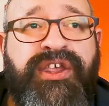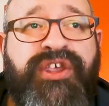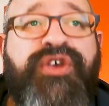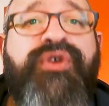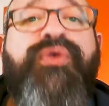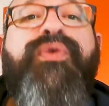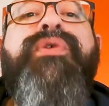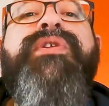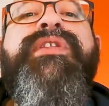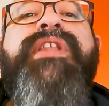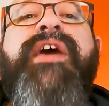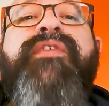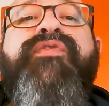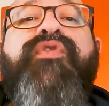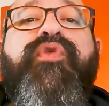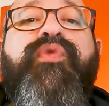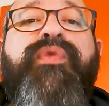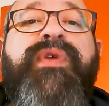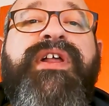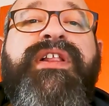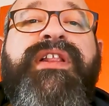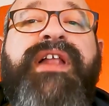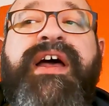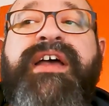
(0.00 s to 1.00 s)
You'll
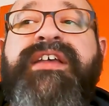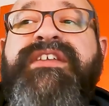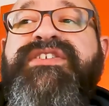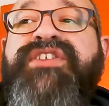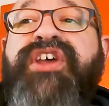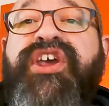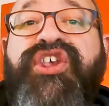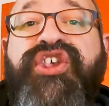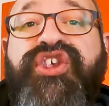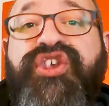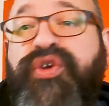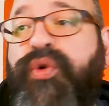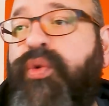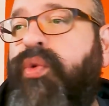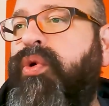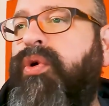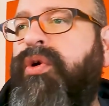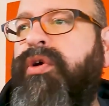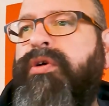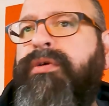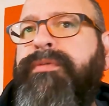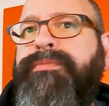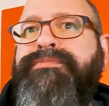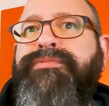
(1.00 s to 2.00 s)
never realize that
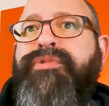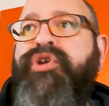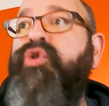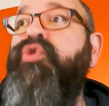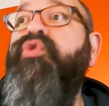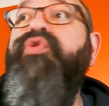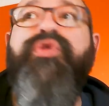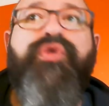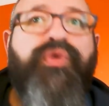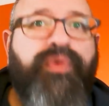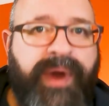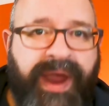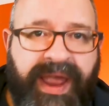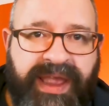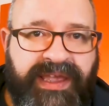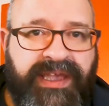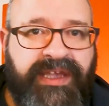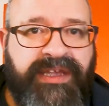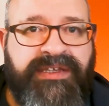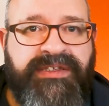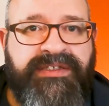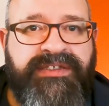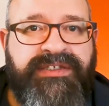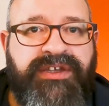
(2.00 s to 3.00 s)
your Google
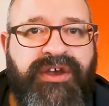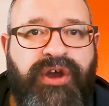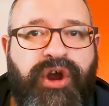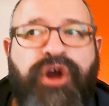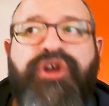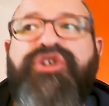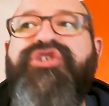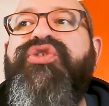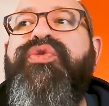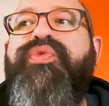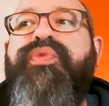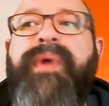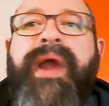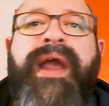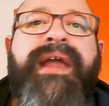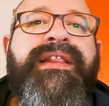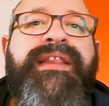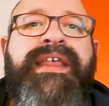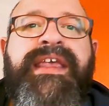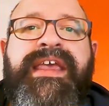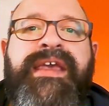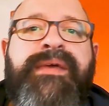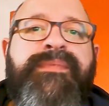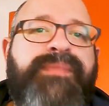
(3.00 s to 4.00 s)
rankings are
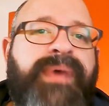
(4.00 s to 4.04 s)
directly